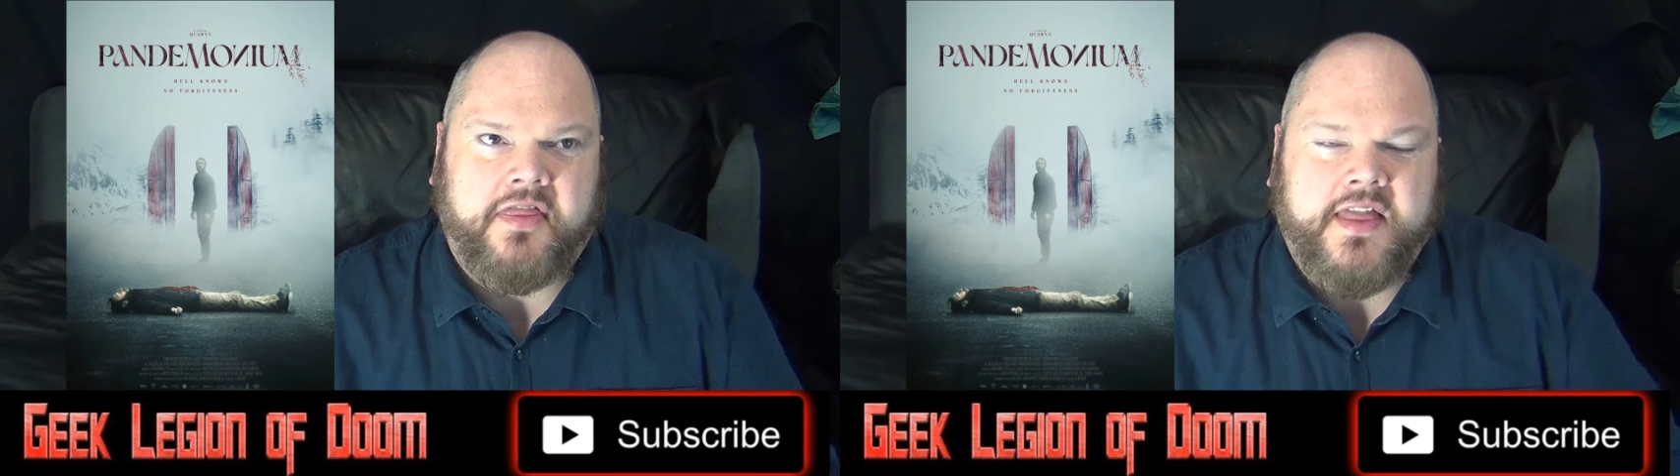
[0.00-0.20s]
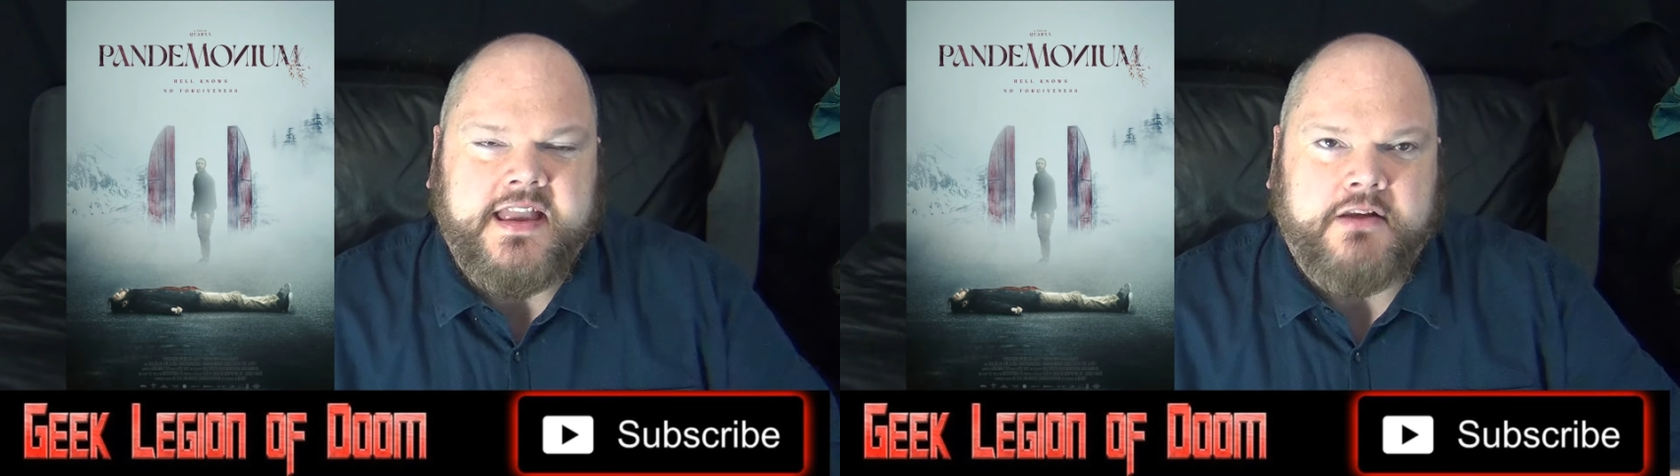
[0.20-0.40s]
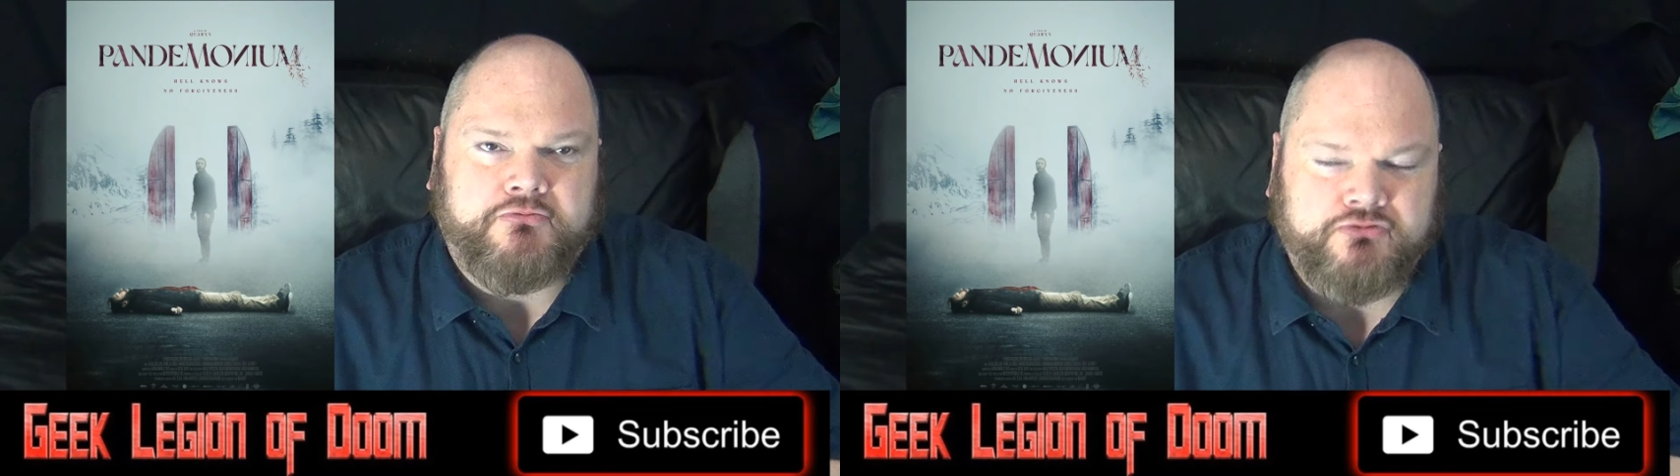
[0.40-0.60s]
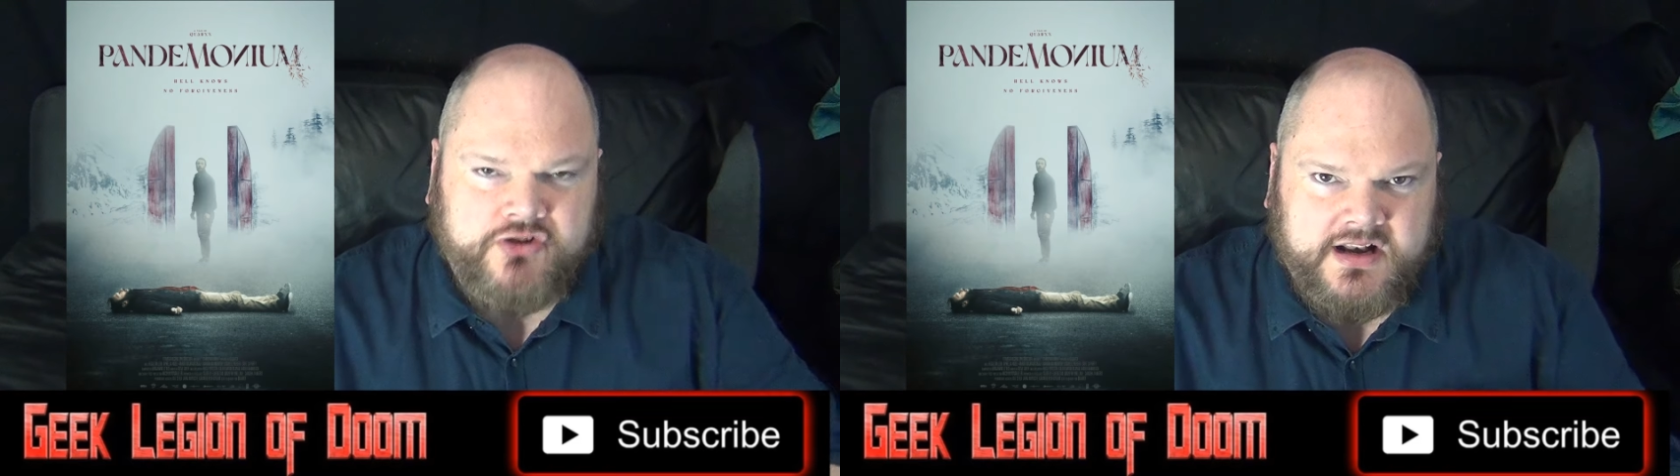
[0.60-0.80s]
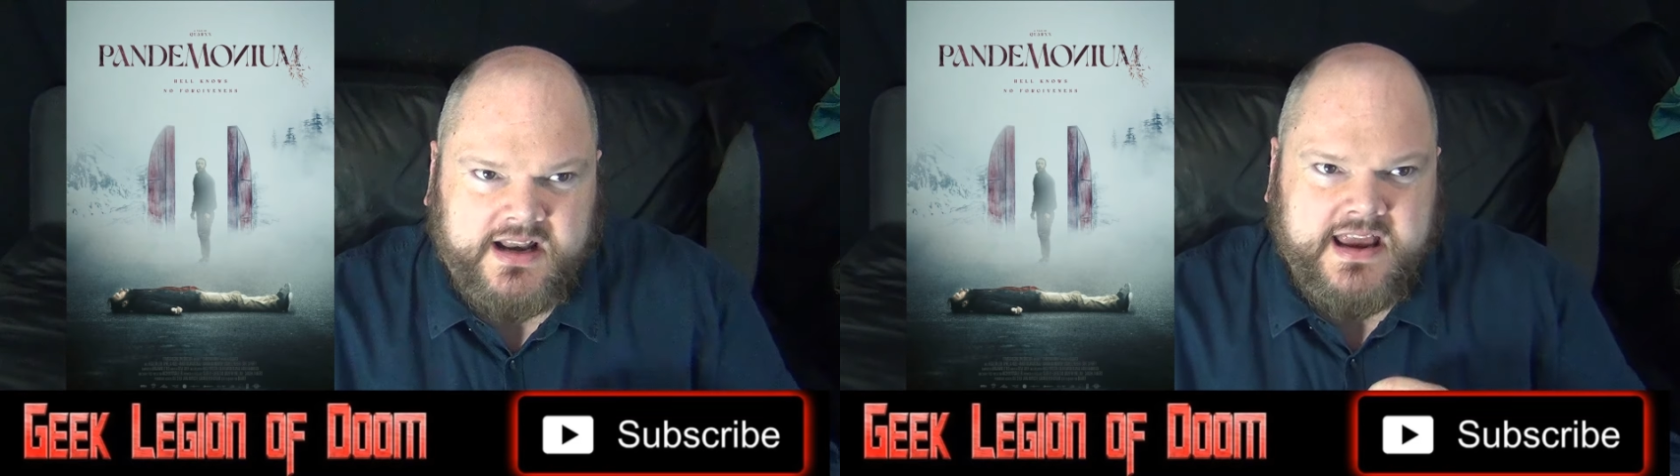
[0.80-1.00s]
think it
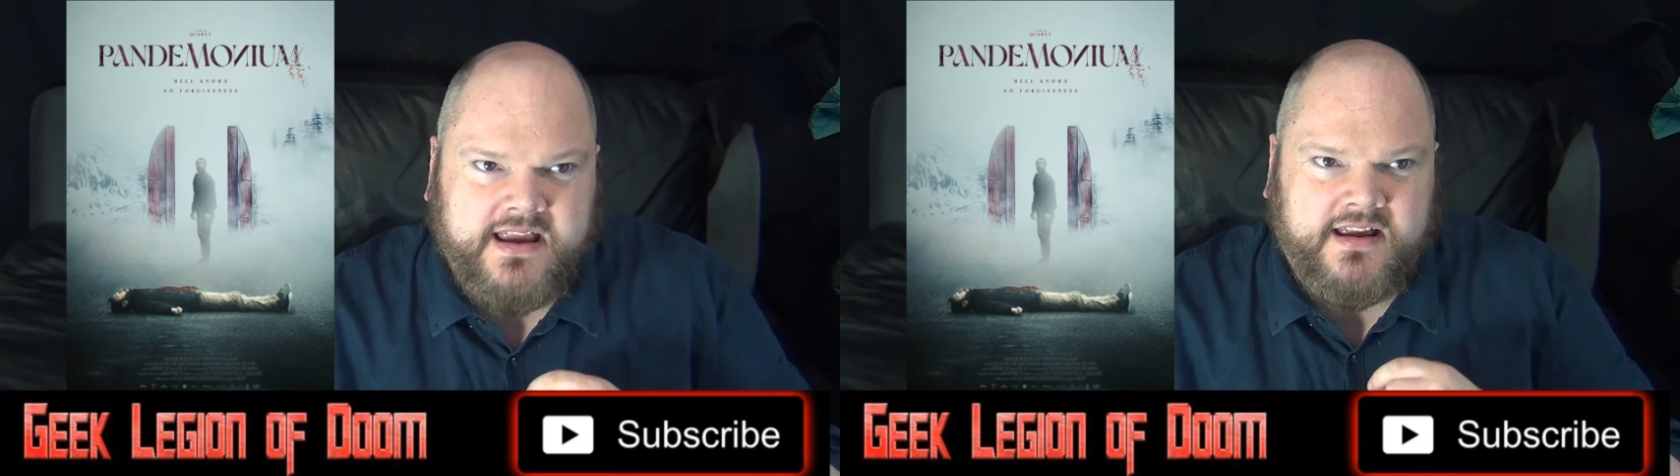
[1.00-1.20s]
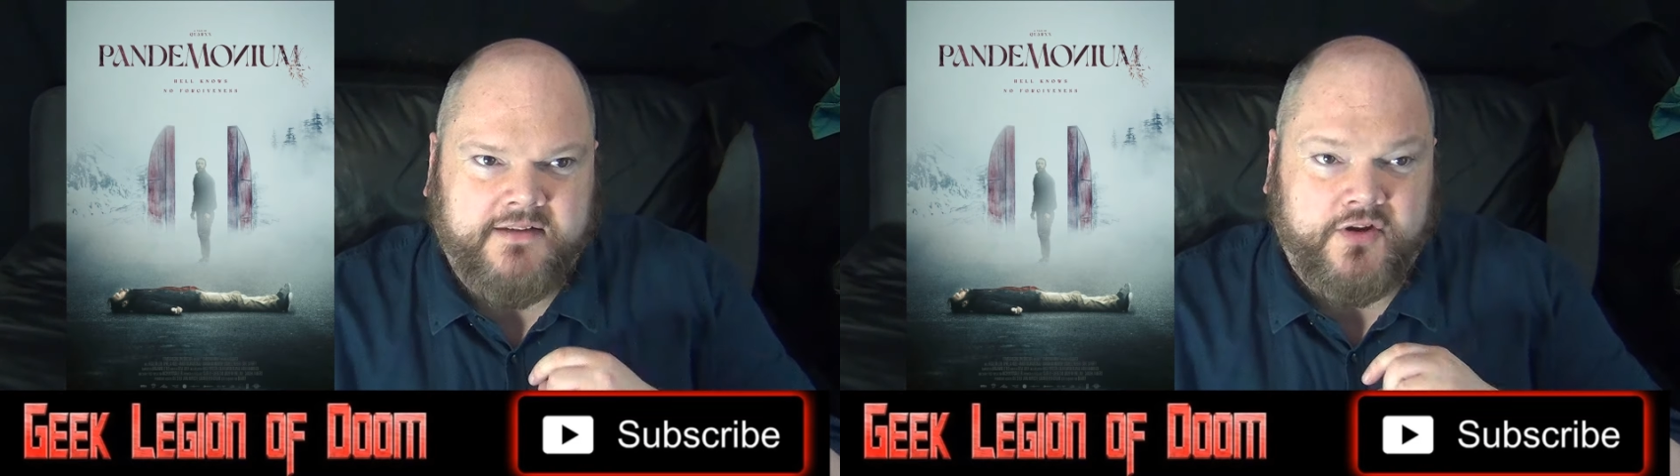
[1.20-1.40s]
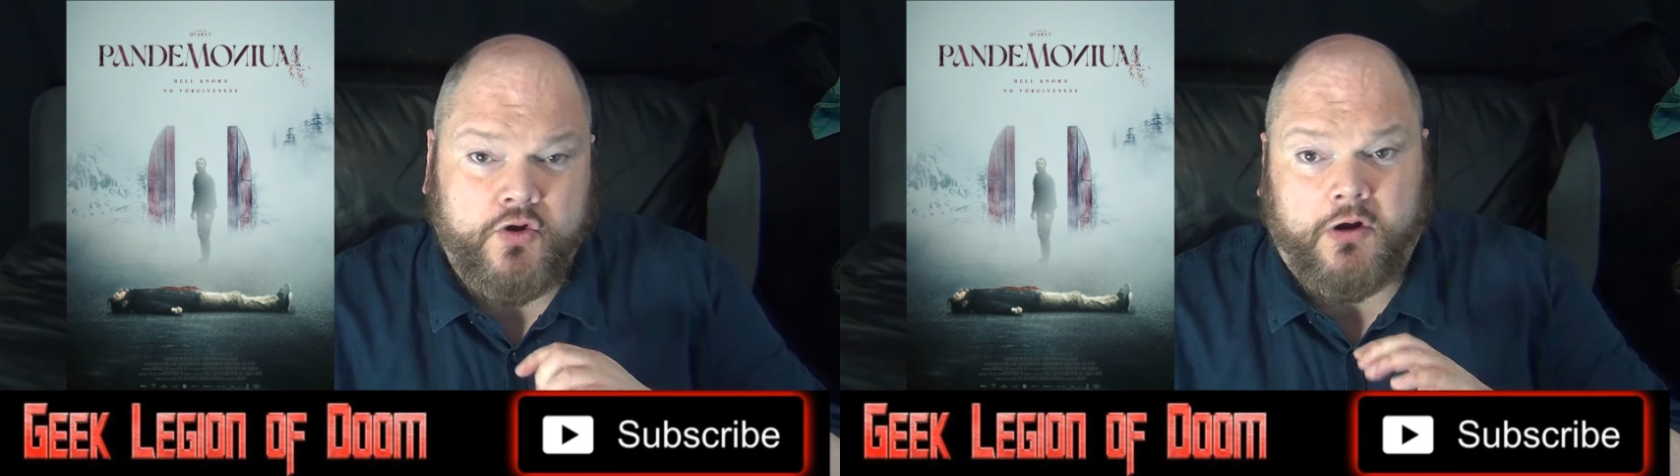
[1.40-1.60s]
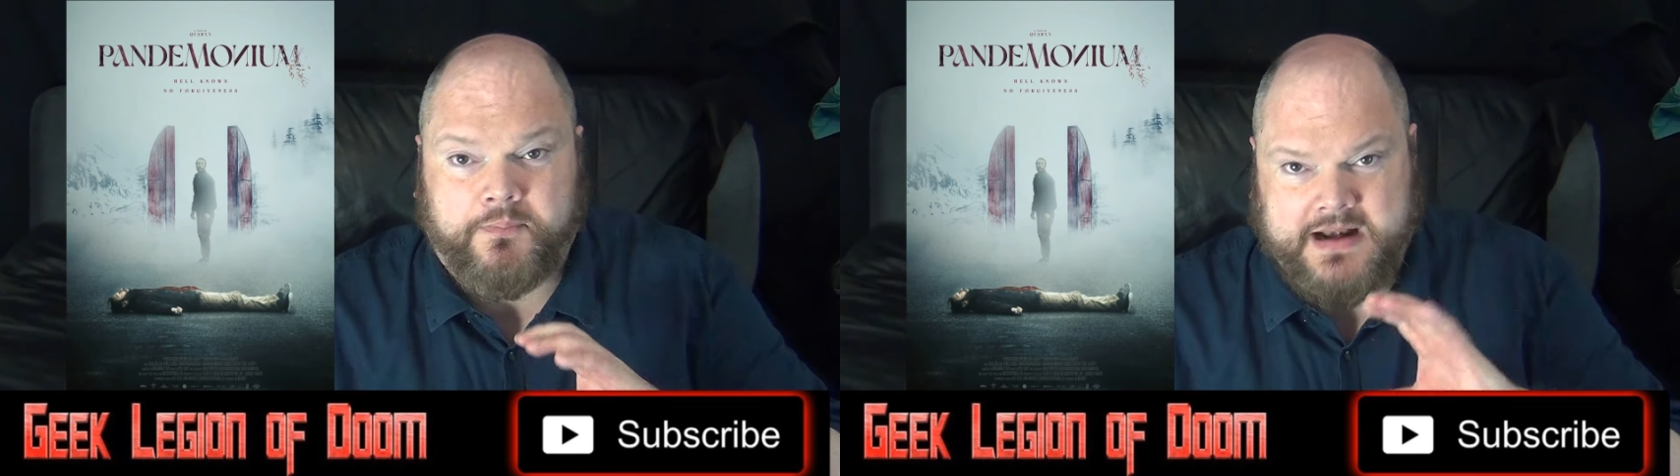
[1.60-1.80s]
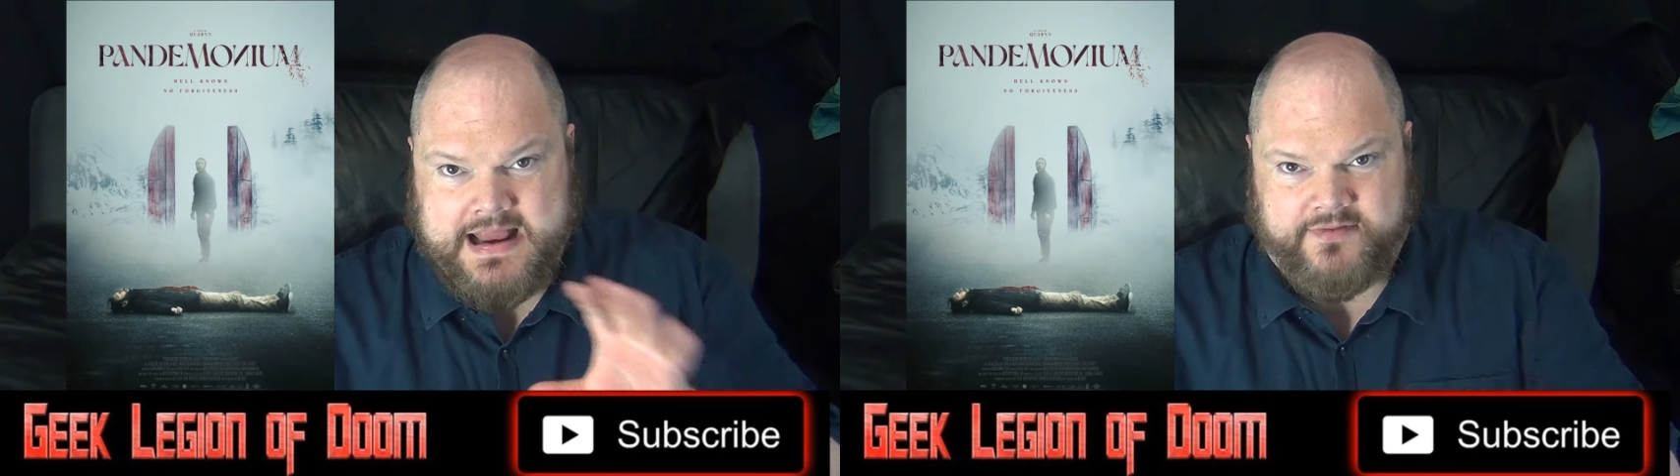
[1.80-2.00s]
really, if you're a
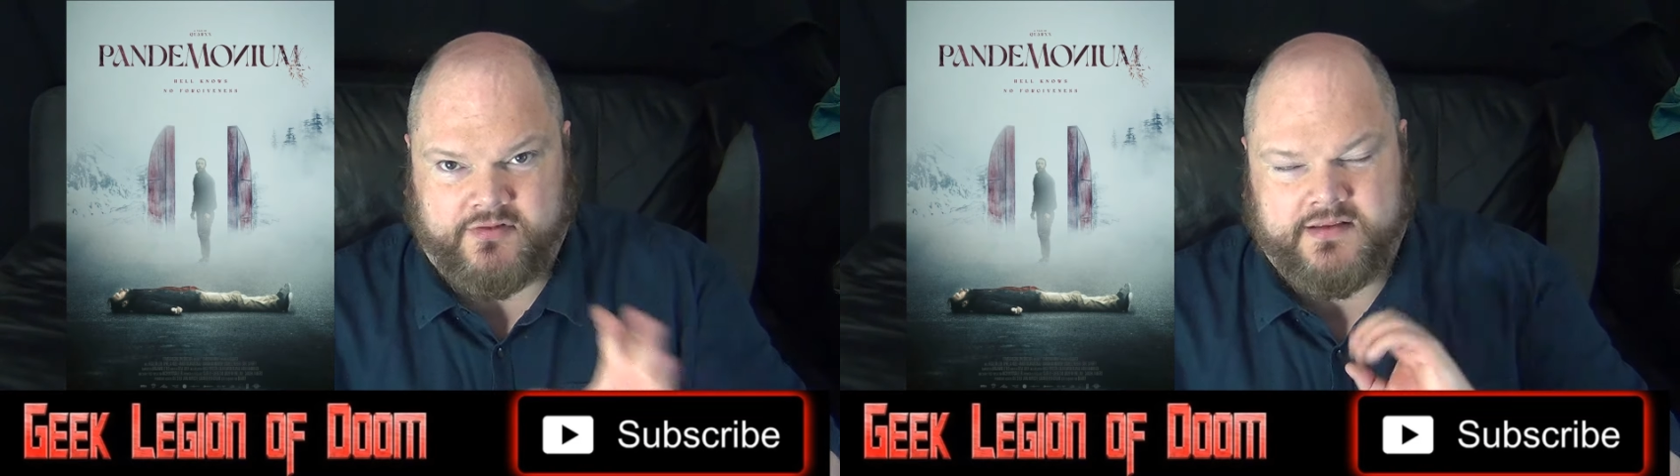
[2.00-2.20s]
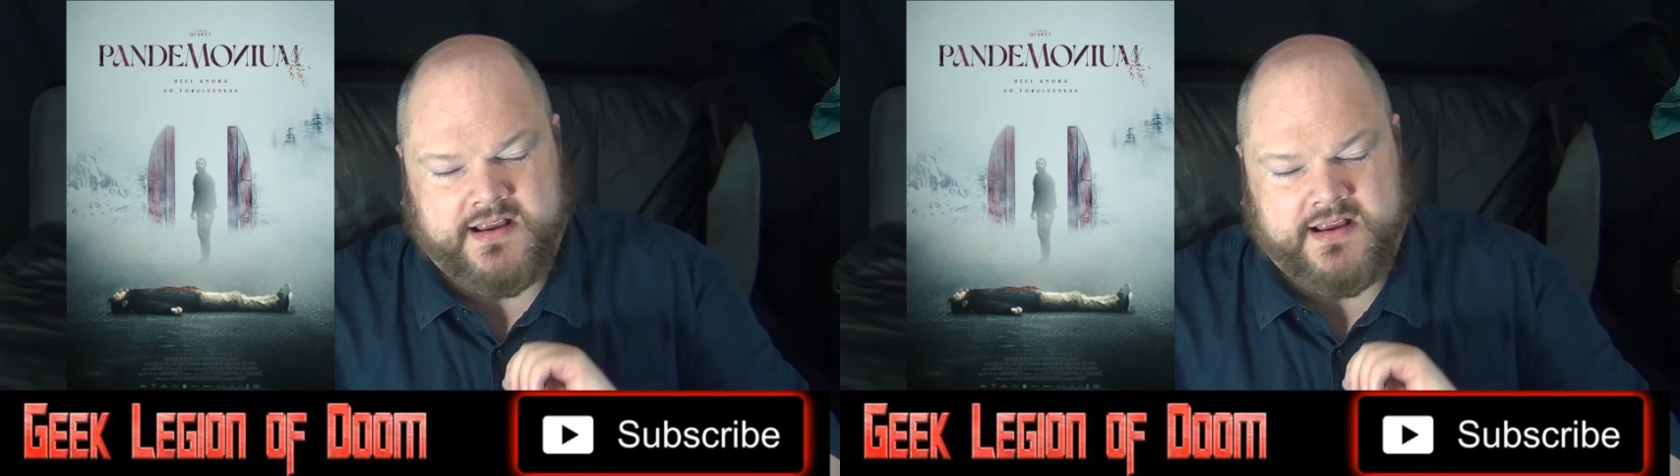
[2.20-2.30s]
believer in,